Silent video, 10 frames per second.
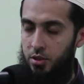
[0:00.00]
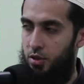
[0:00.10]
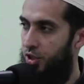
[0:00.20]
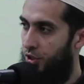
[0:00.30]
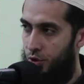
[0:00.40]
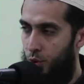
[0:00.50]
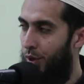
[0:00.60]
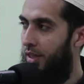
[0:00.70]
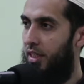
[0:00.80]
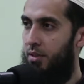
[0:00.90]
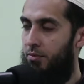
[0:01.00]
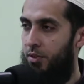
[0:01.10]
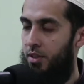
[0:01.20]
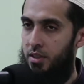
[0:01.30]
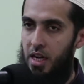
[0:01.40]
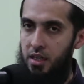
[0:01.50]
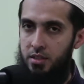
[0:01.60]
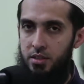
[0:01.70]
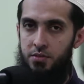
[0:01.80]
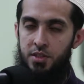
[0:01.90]
You're just going there for a
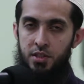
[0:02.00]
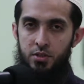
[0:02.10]
doctor's visit